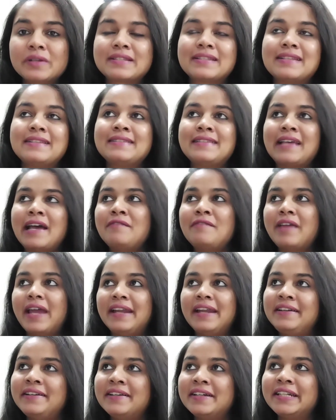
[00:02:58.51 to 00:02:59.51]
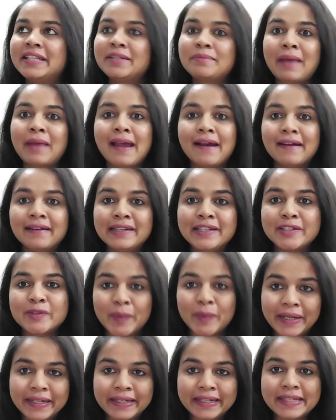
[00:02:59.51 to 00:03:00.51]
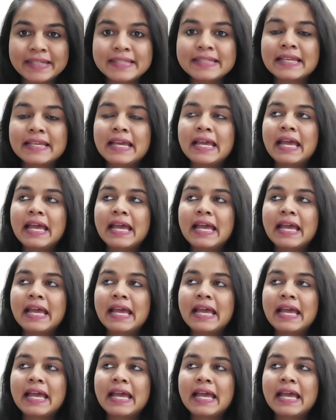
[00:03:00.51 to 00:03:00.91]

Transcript: Since I've entered in my early 20s,